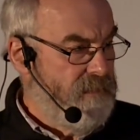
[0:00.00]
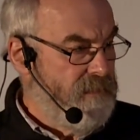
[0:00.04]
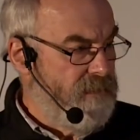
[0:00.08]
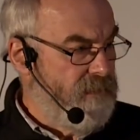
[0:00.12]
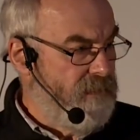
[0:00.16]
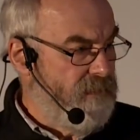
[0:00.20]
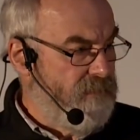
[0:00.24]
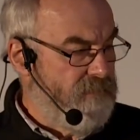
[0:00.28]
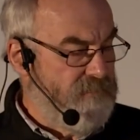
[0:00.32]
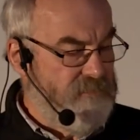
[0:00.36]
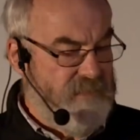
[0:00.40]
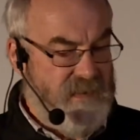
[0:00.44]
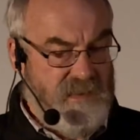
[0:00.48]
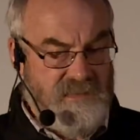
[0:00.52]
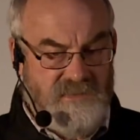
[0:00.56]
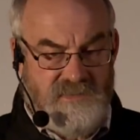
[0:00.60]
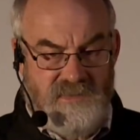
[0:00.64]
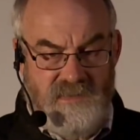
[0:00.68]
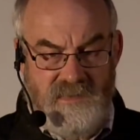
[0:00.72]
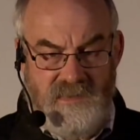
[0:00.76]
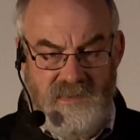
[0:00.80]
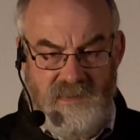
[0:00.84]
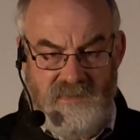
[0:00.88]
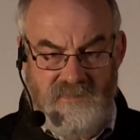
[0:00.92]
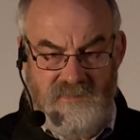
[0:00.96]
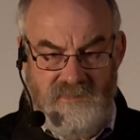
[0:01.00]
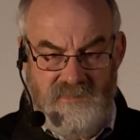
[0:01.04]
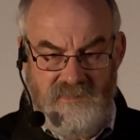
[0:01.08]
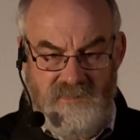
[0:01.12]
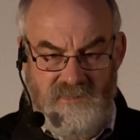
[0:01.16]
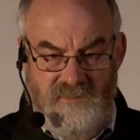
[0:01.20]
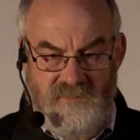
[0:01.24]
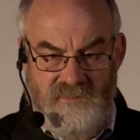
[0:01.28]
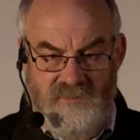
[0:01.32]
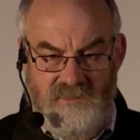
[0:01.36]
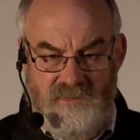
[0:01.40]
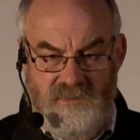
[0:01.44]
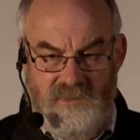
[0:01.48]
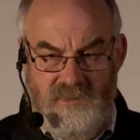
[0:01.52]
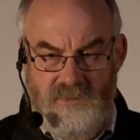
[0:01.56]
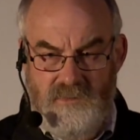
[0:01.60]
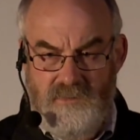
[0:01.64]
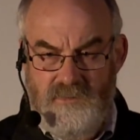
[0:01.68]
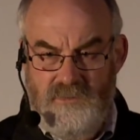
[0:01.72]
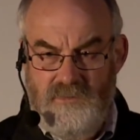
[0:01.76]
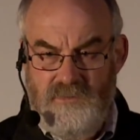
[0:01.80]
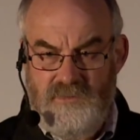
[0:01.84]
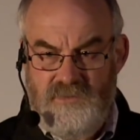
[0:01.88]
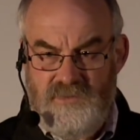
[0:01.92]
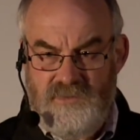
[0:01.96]
You're gradually getting this
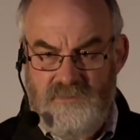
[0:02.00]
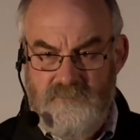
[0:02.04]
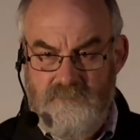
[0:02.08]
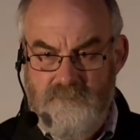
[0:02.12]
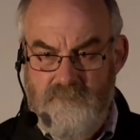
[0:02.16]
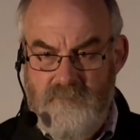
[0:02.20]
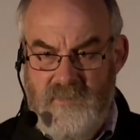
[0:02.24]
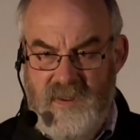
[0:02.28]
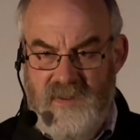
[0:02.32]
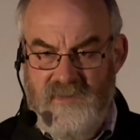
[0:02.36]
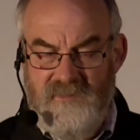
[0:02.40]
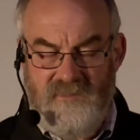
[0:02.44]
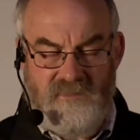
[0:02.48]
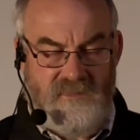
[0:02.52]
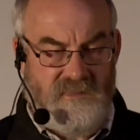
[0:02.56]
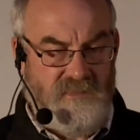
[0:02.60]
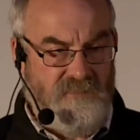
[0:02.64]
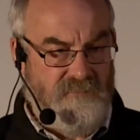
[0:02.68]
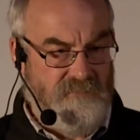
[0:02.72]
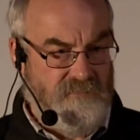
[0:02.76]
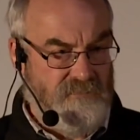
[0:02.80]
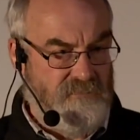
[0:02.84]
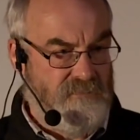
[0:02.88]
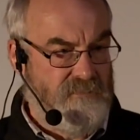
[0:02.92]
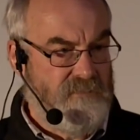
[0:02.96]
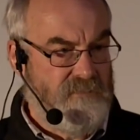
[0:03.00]
huge, massive,